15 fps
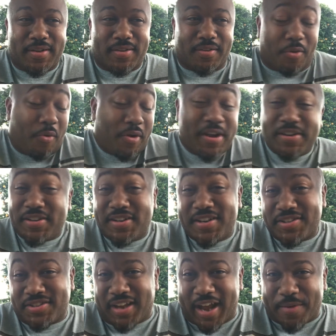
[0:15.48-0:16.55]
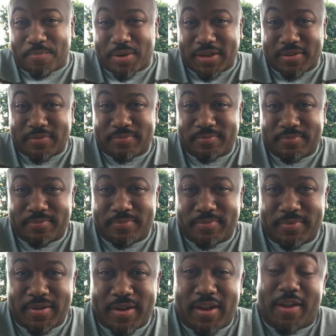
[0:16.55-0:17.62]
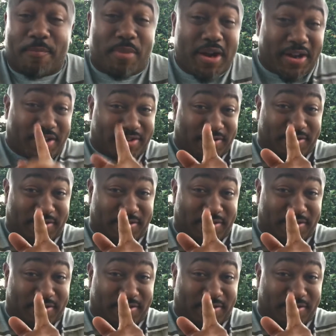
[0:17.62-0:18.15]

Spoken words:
Or hit the dislike button. But